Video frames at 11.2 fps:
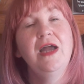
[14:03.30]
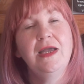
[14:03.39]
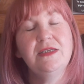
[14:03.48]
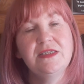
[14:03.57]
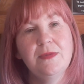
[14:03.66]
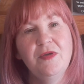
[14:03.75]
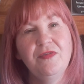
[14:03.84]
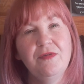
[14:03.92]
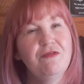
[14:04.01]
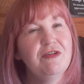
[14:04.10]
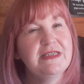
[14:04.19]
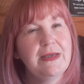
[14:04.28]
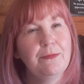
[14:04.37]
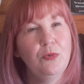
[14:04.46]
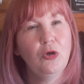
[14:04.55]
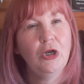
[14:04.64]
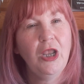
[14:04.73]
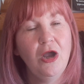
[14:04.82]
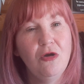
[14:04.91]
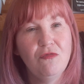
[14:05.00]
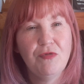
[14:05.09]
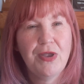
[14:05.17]
and some of them, for example
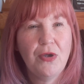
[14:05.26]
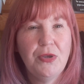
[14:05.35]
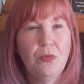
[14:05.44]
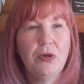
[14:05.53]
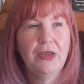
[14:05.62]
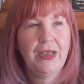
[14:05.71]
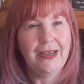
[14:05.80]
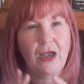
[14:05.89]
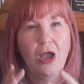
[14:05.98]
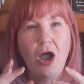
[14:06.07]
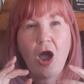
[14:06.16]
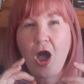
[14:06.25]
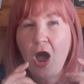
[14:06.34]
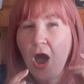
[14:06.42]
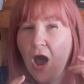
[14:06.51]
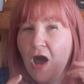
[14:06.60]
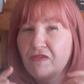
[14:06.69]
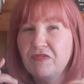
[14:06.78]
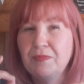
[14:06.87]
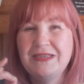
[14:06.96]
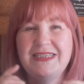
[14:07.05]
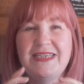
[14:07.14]
clove, we only want like
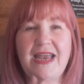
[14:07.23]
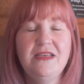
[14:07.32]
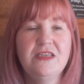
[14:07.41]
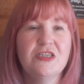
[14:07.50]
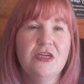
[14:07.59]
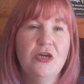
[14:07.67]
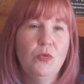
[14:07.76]
0.5%.